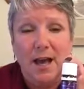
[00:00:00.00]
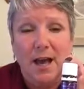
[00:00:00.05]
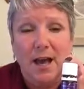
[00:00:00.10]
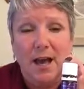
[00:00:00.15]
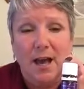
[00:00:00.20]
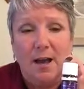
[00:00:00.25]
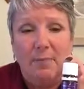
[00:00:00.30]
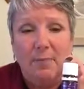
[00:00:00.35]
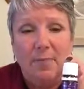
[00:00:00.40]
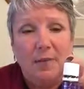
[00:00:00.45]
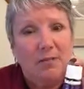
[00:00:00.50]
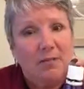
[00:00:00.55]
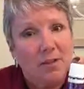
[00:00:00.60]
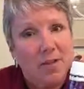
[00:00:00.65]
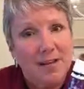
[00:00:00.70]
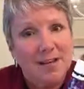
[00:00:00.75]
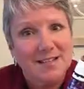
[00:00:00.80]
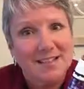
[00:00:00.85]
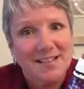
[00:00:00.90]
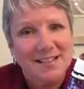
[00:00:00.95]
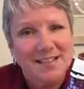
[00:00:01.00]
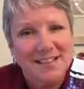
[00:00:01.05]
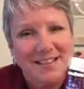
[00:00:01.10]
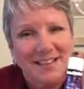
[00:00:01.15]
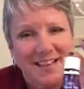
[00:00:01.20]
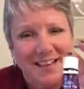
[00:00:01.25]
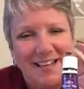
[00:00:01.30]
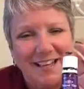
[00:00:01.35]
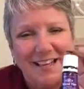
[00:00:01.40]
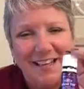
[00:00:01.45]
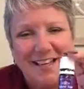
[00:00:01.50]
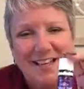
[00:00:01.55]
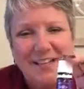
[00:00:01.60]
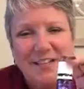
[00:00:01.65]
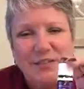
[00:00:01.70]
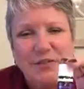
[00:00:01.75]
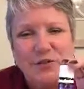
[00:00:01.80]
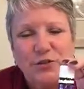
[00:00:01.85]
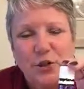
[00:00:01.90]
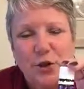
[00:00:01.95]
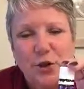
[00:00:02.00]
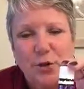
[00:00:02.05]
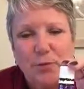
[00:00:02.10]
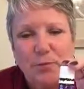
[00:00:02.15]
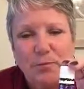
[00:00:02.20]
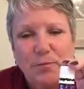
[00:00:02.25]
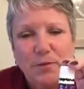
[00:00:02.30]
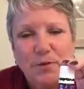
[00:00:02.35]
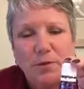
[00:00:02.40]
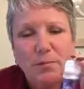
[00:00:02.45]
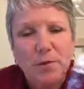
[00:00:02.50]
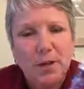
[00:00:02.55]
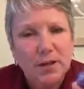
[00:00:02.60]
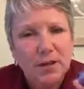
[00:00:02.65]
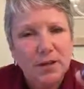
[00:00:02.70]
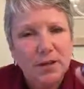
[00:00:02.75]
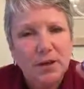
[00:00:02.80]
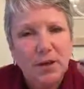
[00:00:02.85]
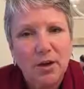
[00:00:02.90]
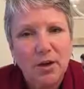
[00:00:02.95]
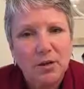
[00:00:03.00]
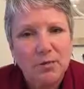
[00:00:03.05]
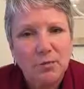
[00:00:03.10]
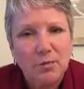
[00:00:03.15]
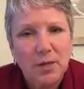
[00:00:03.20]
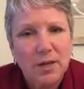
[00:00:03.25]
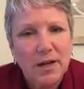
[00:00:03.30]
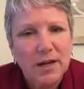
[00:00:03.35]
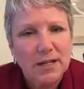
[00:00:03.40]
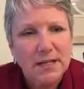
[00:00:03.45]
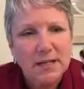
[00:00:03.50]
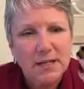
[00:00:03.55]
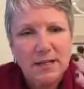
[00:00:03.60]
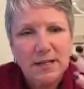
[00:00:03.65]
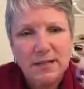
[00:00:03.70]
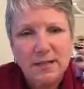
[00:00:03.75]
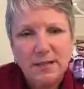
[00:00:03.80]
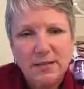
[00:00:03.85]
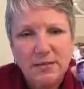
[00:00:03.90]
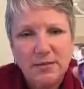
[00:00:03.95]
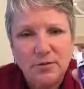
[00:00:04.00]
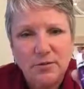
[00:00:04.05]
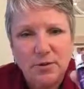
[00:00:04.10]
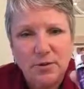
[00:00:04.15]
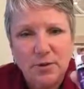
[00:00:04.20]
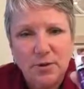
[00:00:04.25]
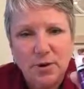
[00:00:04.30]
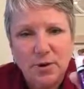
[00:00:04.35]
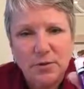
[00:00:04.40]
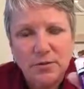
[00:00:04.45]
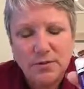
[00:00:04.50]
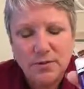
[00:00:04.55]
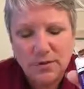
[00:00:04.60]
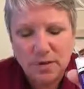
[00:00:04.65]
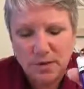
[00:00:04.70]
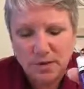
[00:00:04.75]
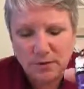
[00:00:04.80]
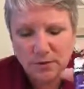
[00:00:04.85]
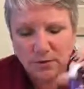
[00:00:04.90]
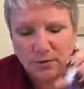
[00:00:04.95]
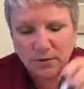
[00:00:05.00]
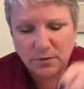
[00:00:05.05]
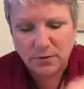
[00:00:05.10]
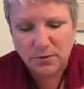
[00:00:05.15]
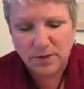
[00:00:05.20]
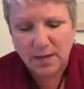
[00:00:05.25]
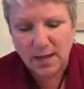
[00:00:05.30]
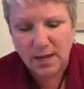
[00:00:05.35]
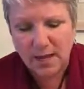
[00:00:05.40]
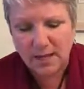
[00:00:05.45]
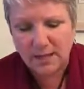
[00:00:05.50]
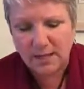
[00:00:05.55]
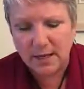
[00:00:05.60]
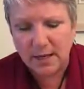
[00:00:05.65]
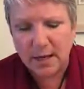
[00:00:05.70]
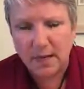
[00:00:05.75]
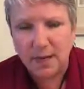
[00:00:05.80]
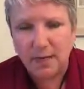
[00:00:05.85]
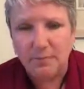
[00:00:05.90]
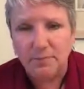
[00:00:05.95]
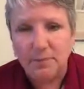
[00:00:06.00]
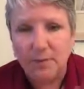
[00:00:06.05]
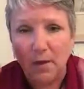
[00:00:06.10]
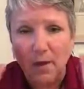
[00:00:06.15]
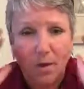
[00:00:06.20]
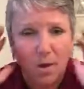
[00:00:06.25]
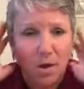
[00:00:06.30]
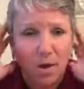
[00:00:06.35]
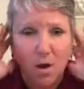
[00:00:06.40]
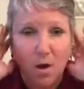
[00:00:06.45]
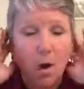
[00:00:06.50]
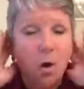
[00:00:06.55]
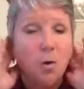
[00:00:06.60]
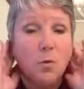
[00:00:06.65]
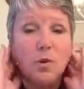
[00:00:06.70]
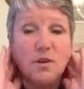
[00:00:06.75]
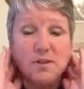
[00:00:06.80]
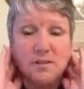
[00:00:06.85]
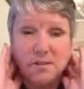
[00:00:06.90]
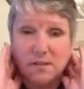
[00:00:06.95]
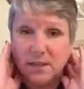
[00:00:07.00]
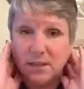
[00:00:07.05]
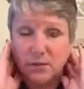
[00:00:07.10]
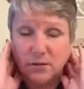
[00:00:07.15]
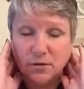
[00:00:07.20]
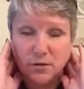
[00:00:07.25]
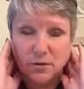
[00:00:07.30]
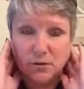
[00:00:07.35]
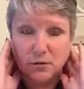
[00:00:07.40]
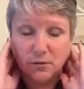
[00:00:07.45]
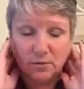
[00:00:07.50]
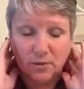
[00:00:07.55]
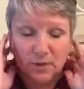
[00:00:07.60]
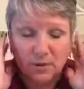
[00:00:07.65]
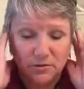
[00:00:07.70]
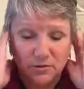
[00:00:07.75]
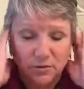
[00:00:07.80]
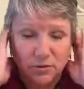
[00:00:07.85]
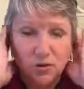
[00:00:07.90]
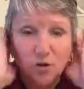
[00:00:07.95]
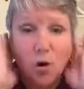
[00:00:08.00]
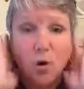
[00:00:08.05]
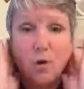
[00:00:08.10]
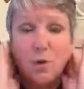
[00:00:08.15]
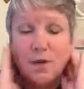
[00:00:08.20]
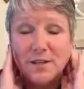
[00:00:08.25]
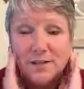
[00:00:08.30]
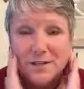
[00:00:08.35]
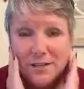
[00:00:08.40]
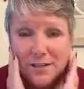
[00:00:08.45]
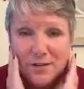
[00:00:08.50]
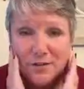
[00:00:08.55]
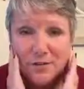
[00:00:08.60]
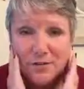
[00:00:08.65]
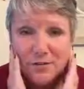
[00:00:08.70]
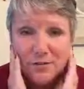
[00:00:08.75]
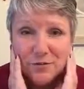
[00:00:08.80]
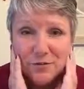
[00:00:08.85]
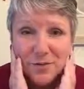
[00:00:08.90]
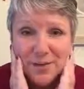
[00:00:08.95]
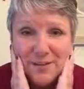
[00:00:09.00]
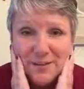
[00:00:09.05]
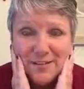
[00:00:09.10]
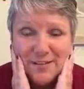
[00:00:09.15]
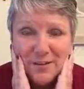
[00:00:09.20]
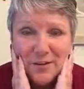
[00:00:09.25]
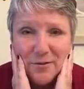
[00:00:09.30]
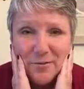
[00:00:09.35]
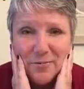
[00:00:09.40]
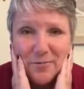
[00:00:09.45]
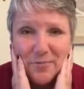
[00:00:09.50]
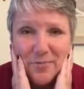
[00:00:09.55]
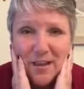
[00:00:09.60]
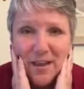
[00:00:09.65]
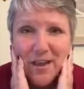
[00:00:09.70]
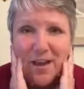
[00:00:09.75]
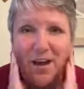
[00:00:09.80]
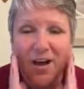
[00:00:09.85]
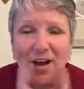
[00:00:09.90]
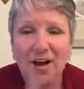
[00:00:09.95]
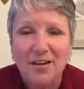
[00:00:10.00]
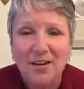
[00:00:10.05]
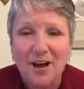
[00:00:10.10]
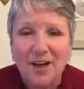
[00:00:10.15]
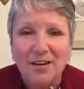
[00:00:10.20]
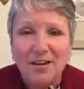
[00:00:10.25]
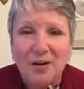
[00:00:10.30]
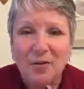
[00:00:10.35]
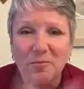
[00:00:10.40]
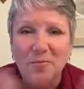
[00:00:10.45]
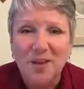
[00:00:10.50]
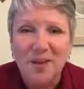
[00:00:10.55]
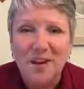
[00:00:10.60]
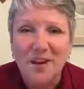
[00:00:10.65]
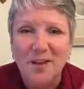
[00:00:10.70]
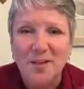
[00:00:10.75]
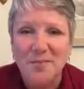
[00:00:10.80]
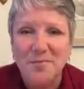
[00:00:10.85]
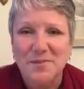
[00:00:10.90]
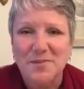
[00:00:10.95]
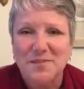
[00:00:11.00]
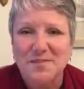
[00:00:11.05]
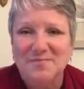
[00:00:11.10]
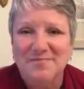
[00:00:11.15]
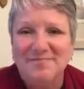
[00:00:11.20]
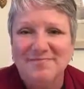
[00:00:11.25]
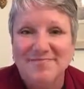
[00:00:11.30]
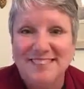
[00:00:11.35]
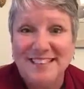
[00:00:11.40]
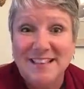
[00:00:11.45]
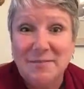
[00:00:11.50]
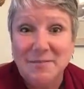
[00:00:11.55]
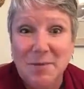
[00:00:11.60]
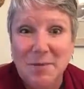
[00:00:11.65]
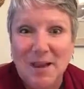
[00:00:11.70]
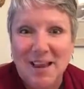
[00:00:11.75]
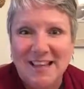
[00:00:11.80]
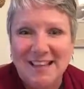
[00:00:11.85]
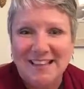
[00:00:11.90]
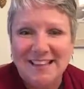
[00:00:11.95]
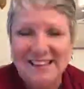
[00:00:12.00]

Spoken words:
I have a lot of days like that. So depending on what I need, these are the oils that I use for that, and always the ears for me, just always the ears for me. So, all right, hope that helps. Bye-bye.